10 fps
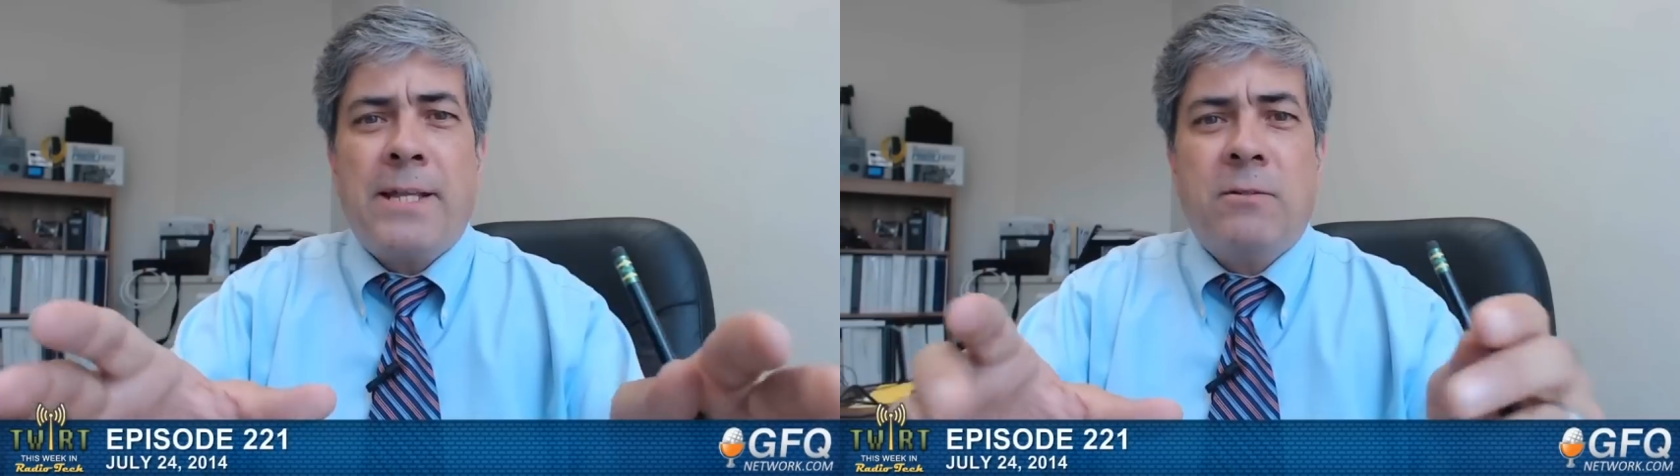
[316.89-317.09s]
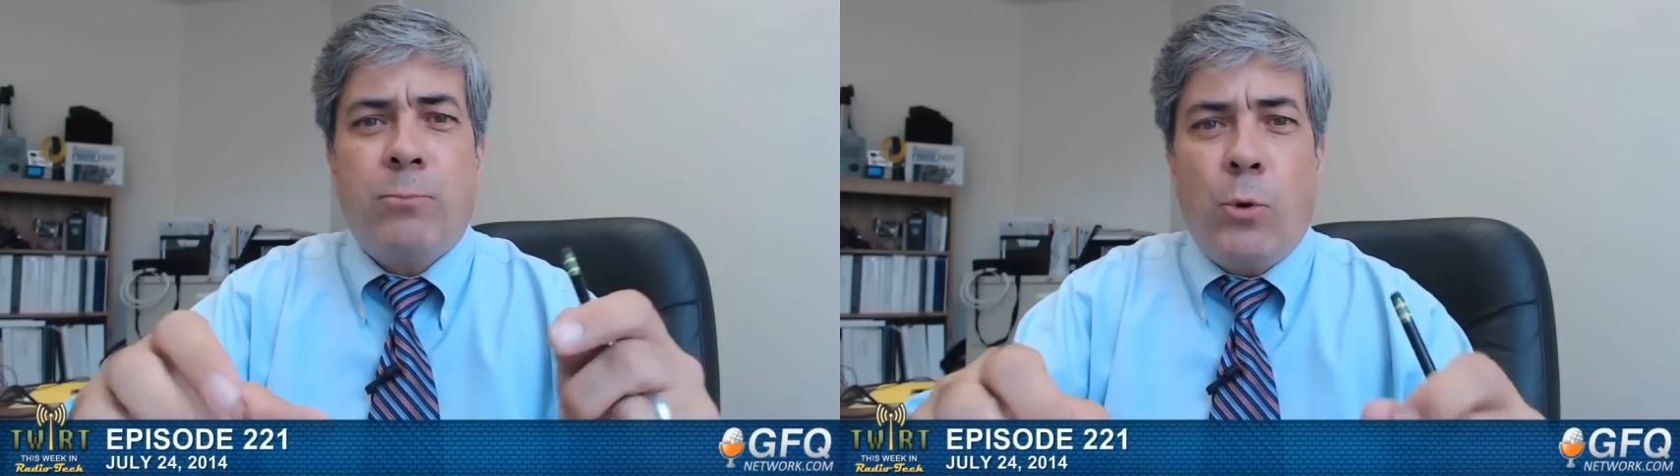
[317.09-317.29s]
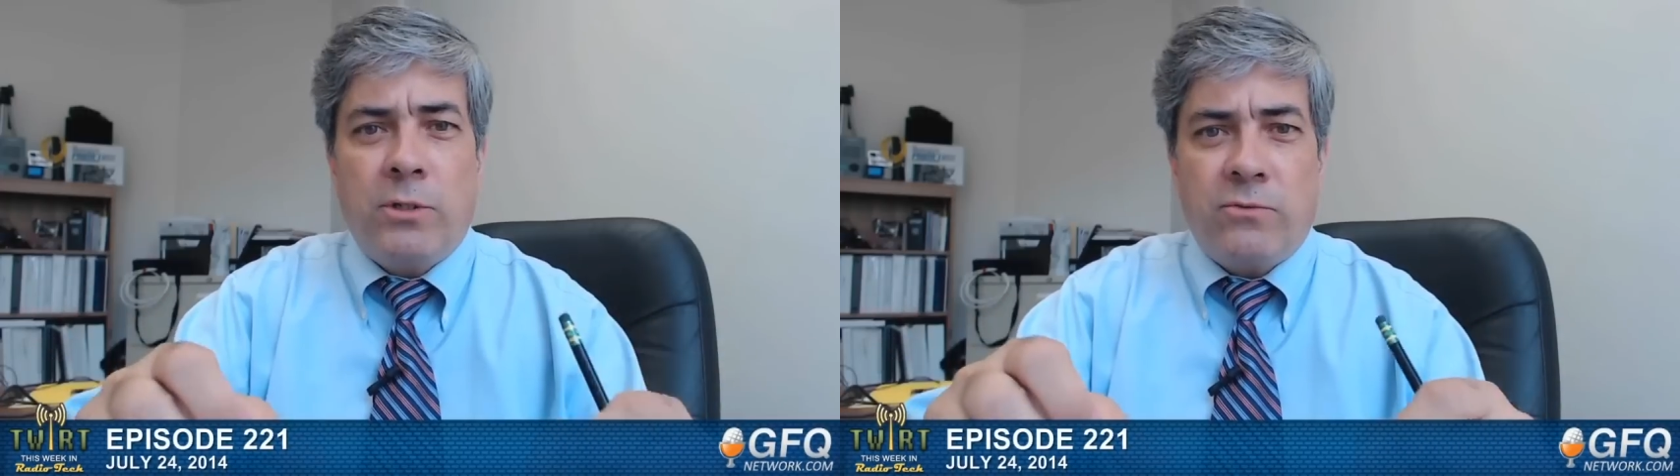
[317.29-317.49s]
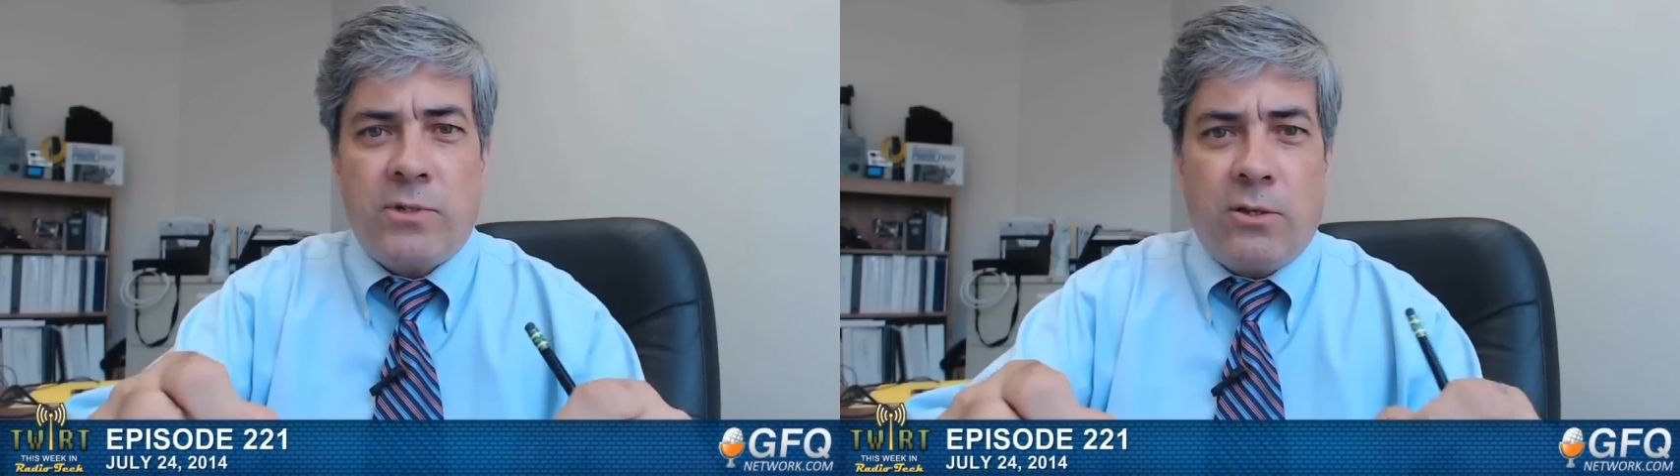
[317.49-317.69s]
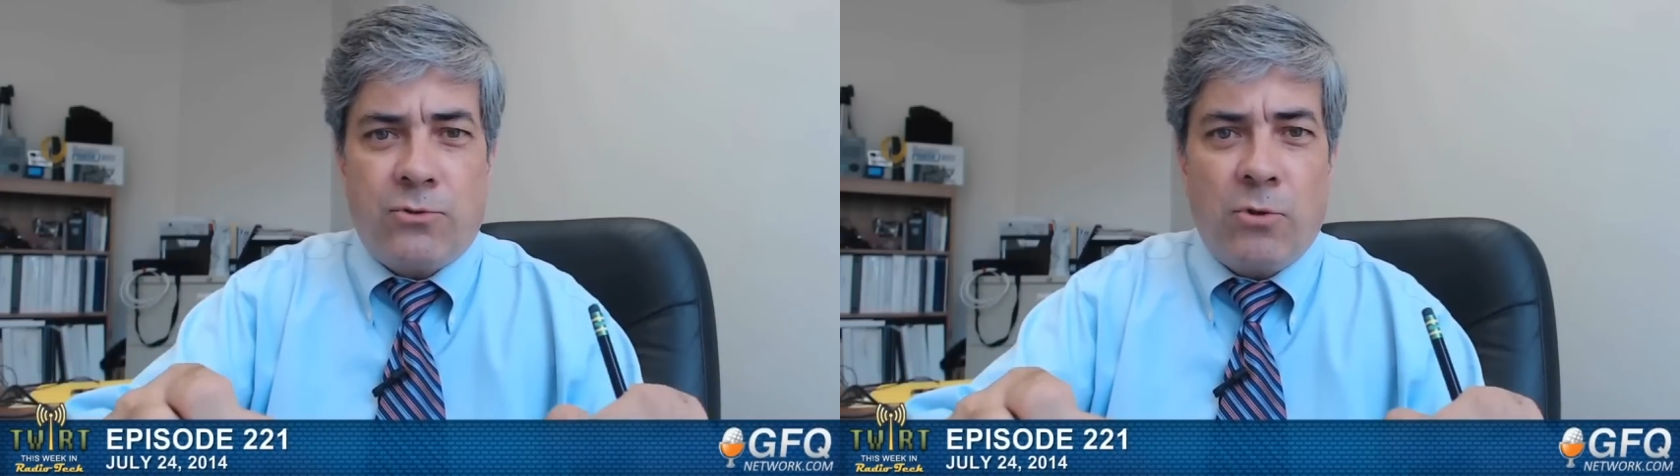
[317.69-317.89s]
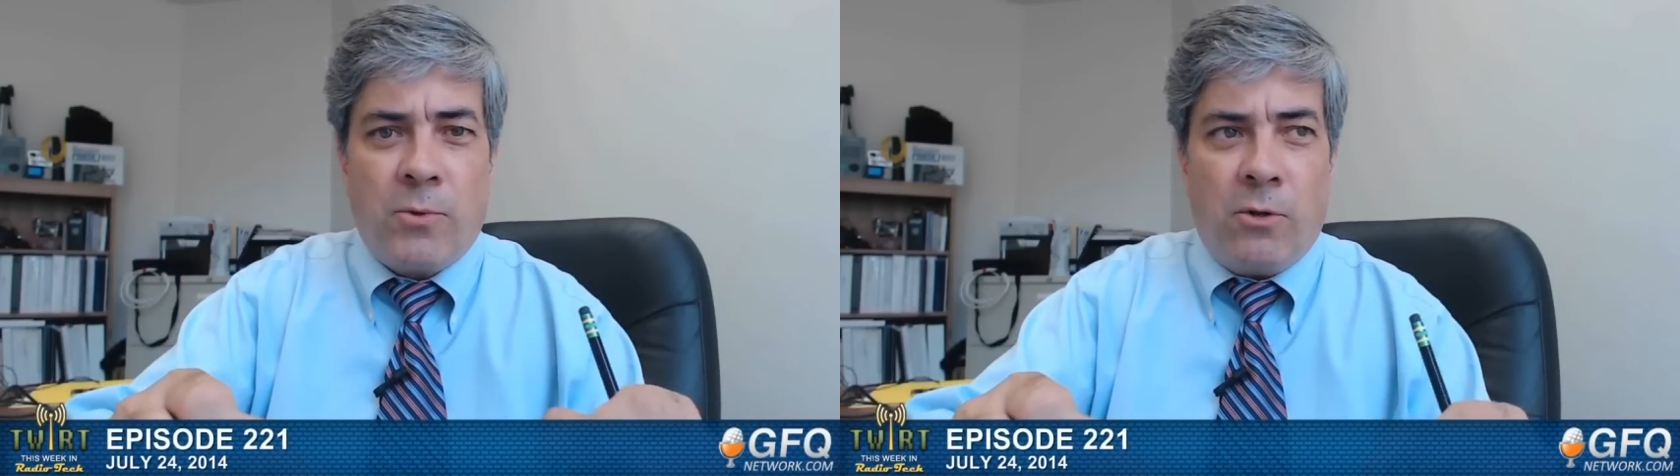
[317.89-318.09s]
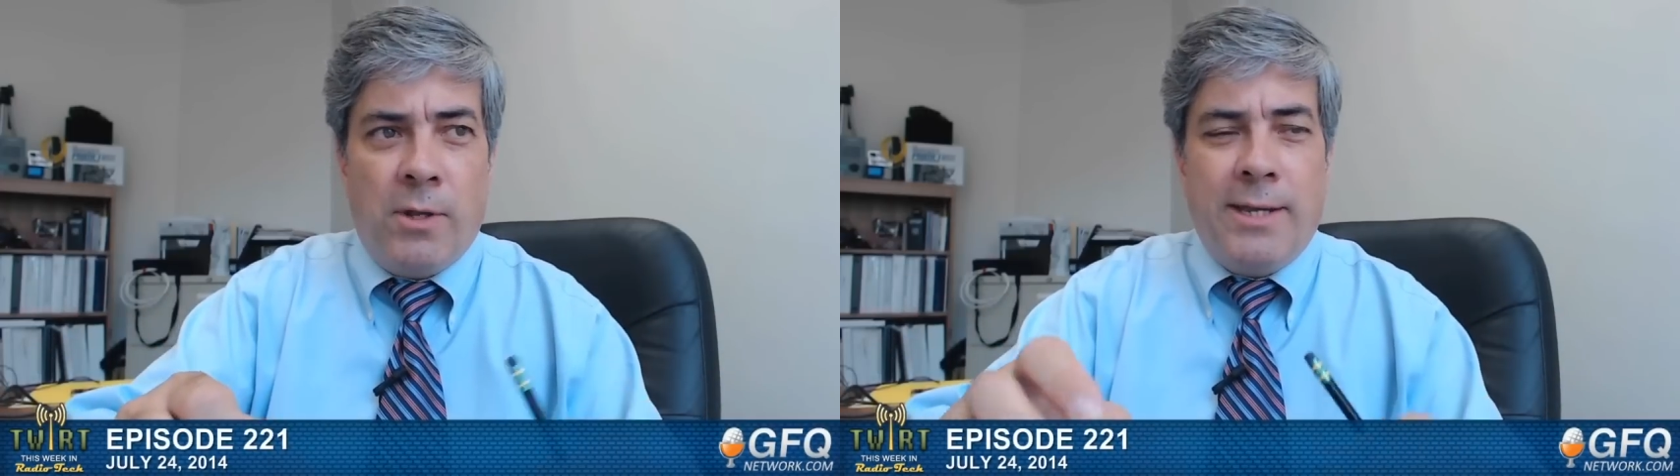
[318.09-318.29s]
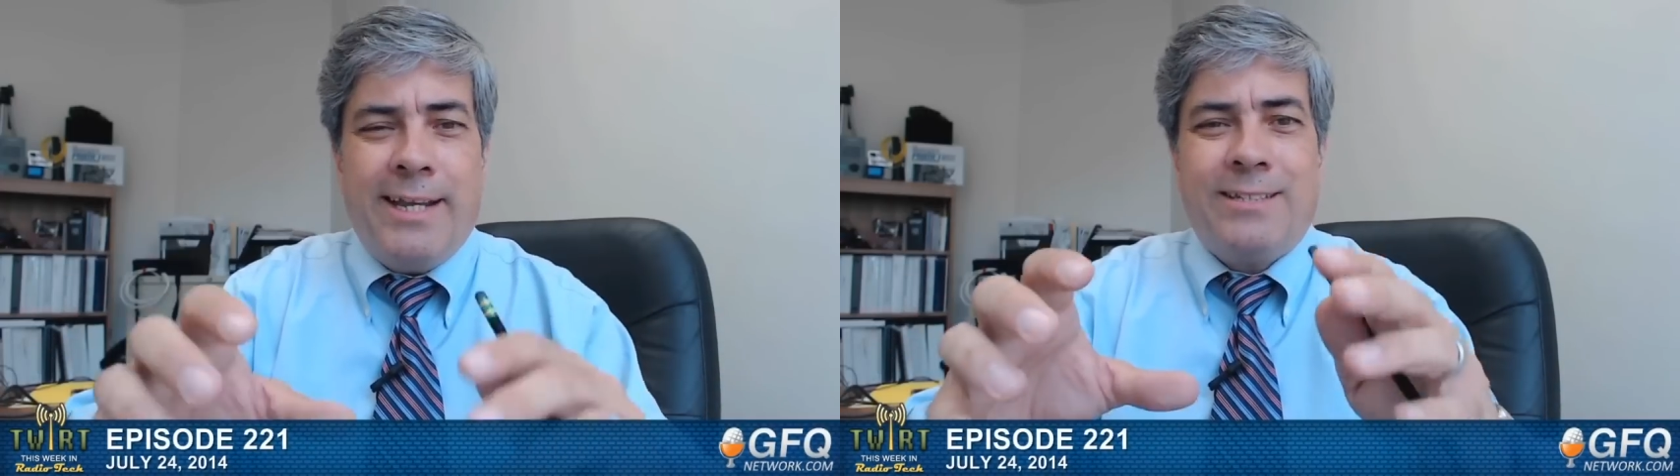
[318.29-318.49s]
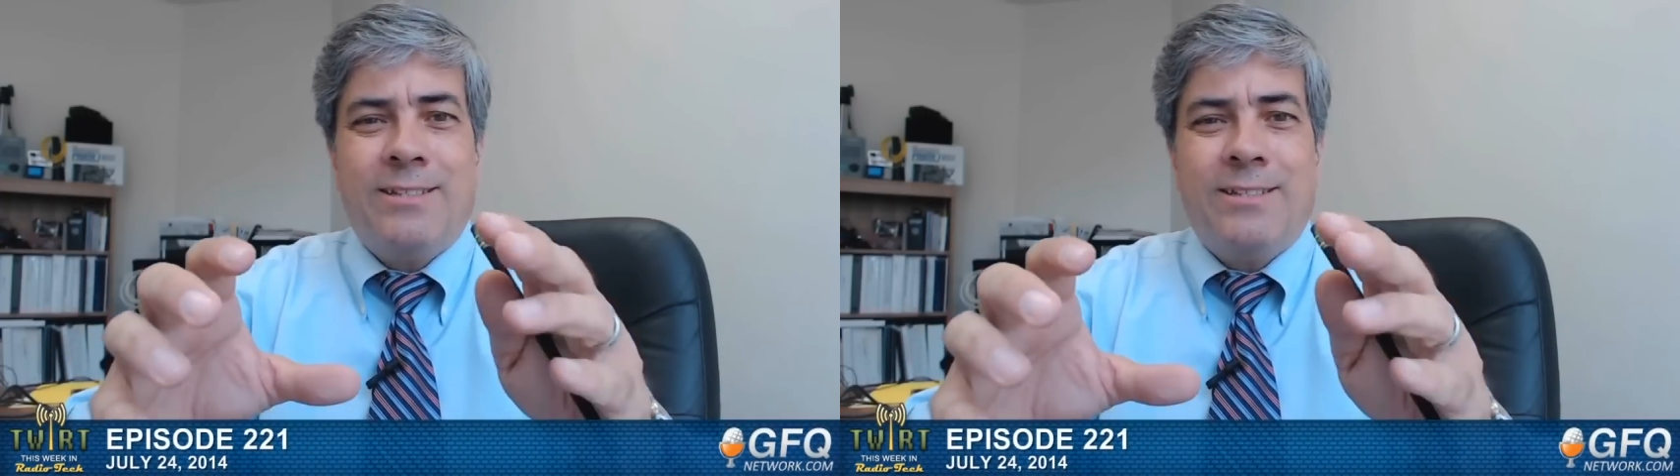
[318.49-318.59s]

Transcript: that's a point of sale terminal.